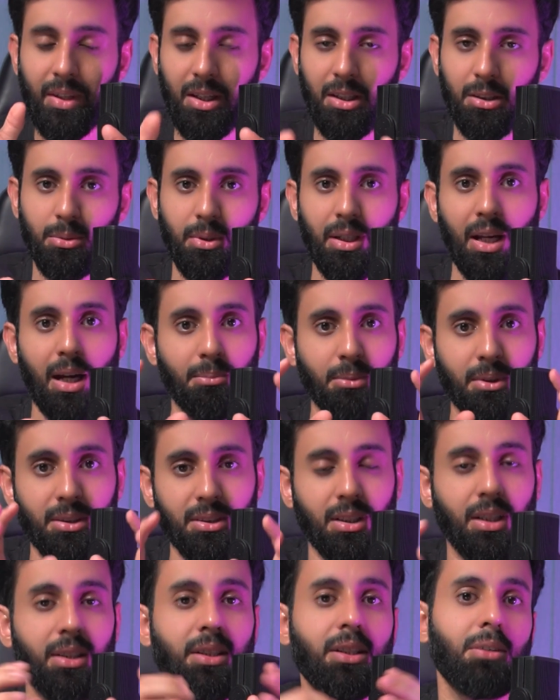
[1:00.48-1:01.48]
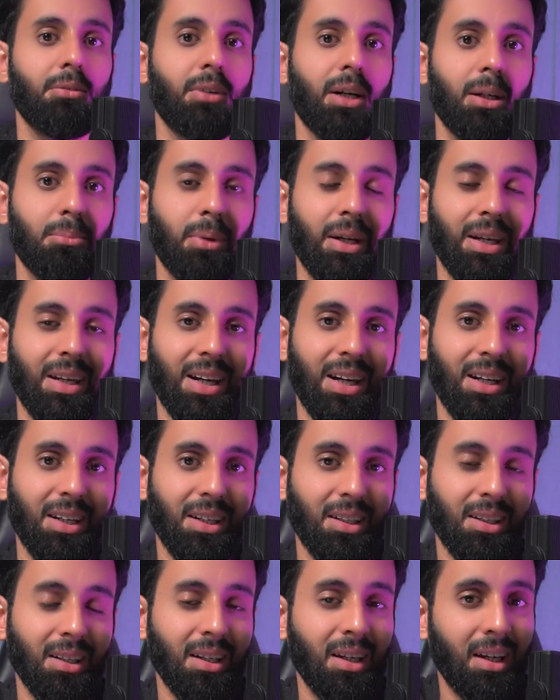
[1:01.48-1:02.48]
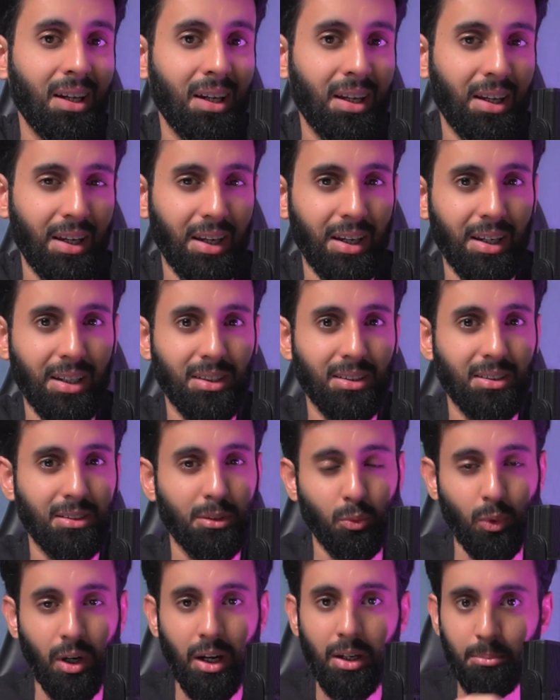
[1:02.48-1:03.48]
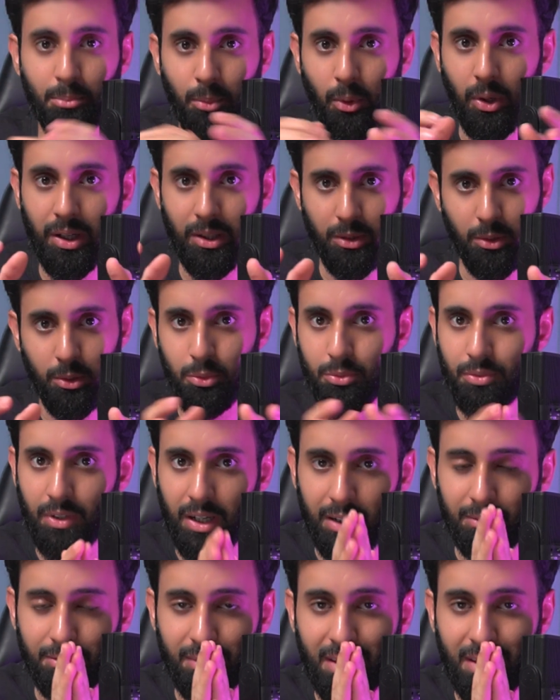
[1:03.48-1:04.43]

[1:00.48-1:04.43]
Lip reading: here's what happens. 100 divided by 80 is 1.25.